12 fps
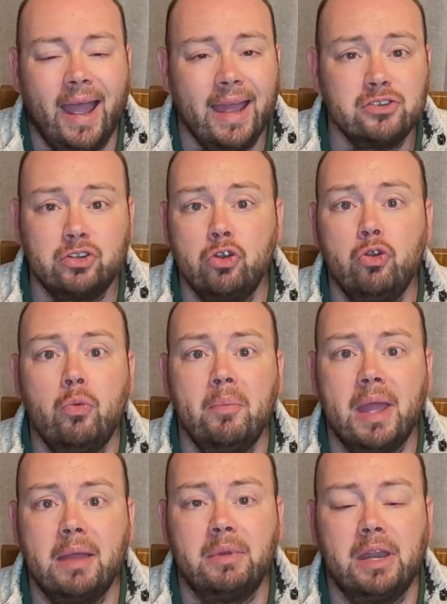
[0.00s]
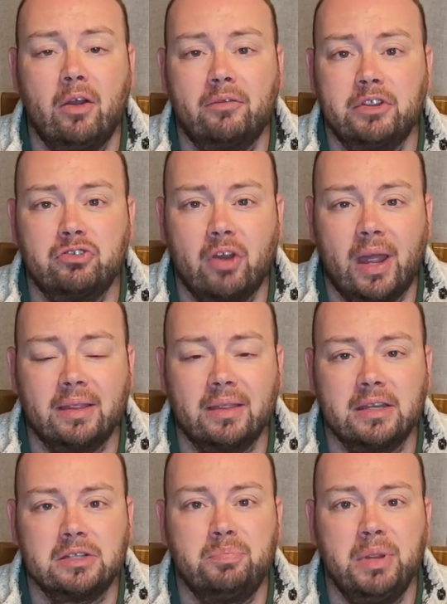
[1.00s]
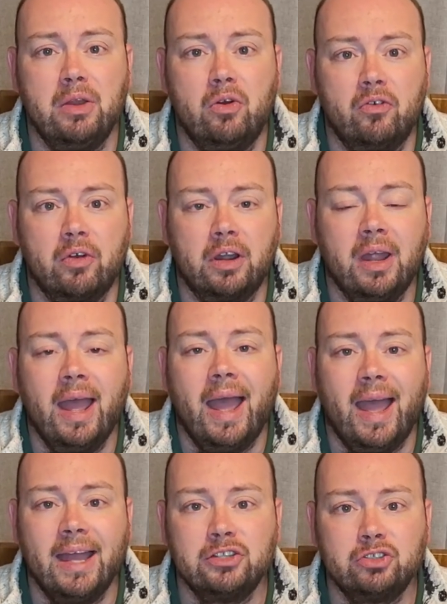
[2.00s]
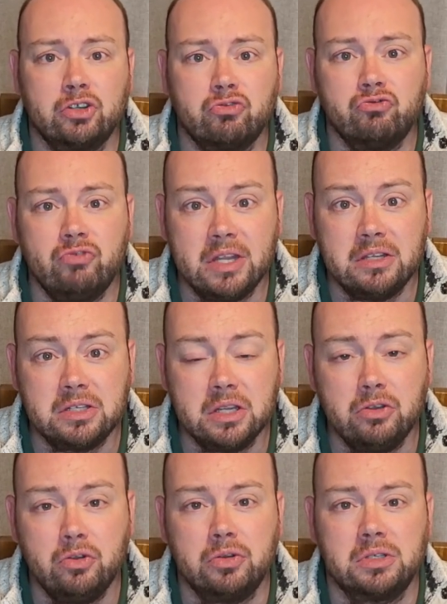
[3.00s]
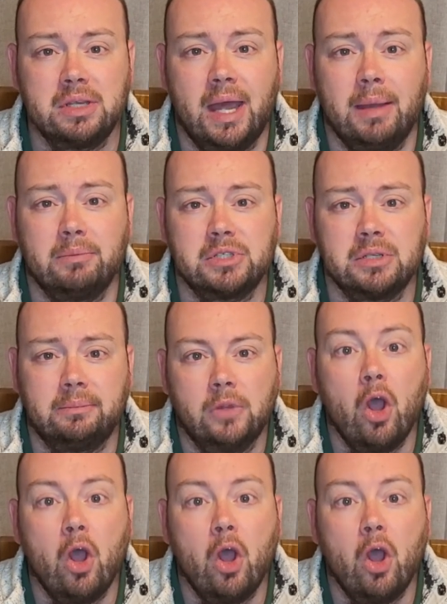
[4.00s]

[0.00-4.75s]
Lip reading: It's got no memory of the track that it's been over, it just reads the new snaps.